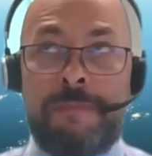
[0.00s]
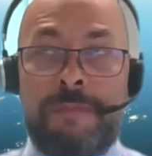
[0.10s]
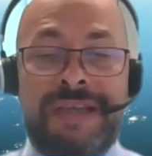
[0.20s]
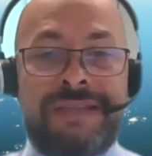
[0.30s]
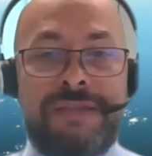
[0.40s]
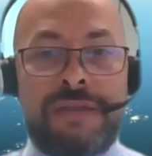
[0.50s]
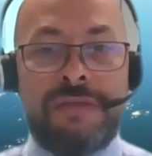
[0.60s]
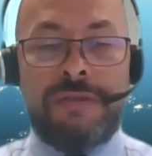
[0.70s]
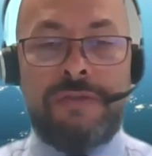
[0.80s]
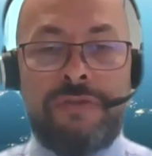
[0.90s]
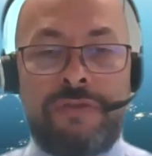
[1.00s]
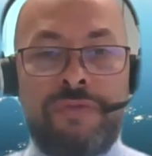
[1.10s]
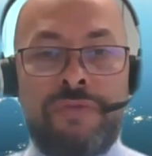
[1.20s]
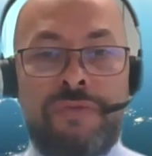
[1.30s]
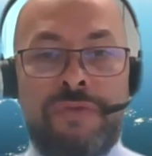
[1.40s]
it's easy
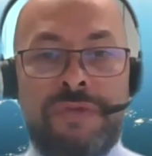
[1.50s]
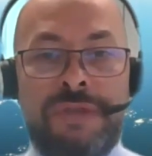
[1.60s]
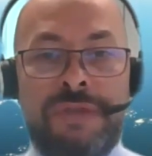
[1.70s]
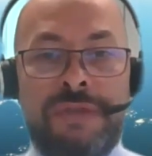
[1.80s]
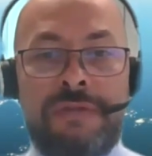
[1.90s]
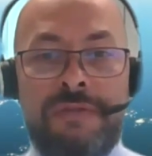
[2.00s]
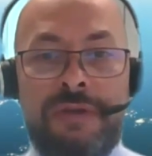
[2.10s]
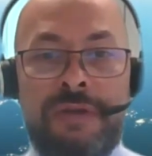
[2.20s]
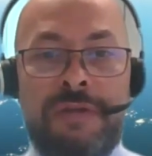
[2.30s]
to consider